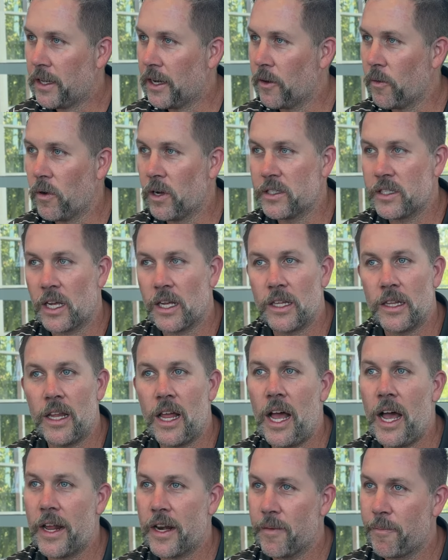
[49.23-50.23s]
There was a
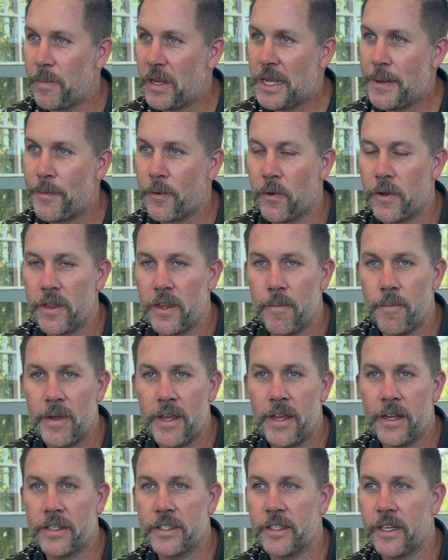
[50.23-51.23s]
lot of people in the
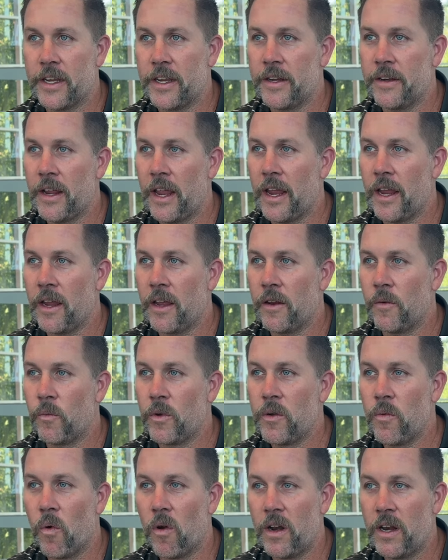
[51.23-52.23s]
mix, and we
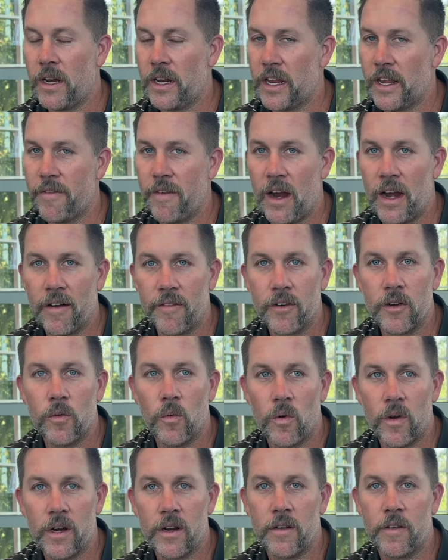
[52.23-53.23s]
wanted to give
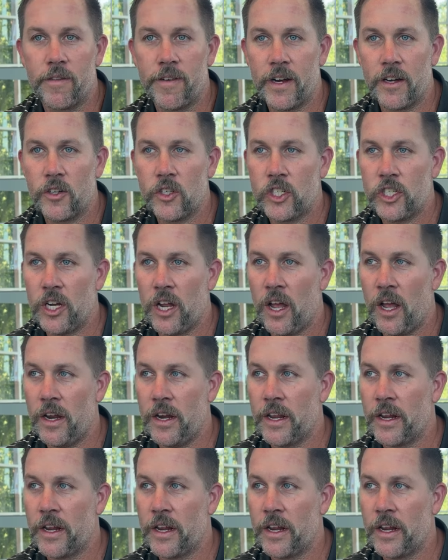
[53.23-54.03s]
everyone a fair shot.